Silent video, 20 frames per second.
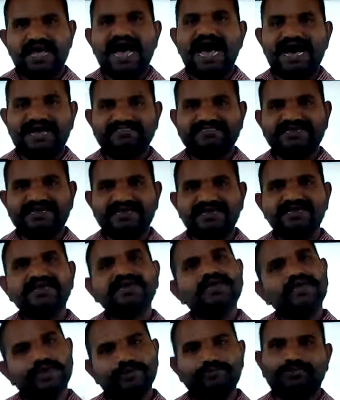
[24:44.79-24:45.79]
as a
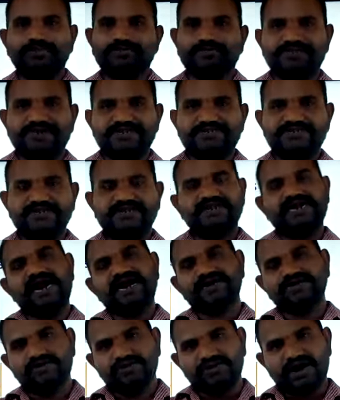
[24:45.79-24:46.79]
input pins. In
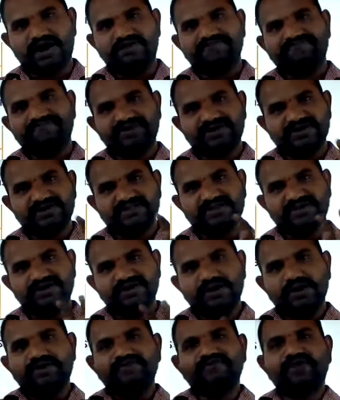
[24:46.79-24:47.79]
order to configure the
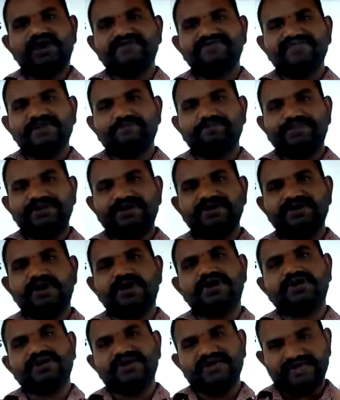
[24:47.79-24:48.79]
one of the pin or
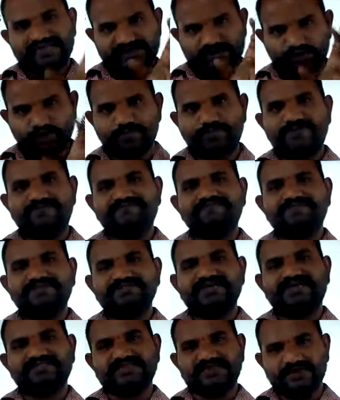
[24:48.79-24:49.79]
a group of pins
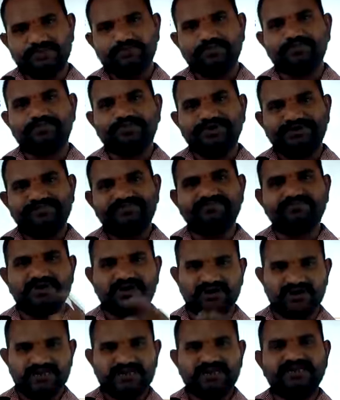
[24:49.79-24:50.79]
as an input pin
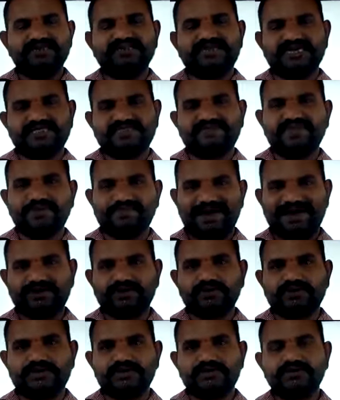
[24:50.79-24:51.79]
in case of the
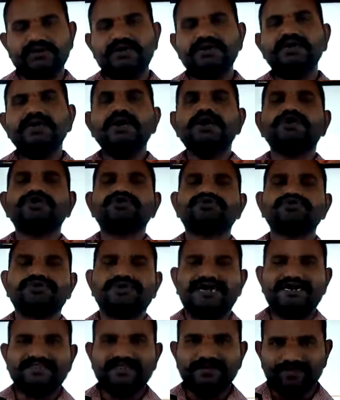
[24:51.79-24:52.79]
microcontroller, you should
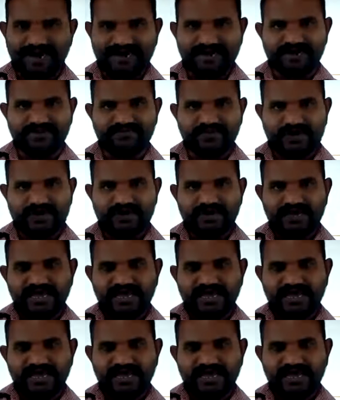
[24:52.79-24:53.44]
write the binary one.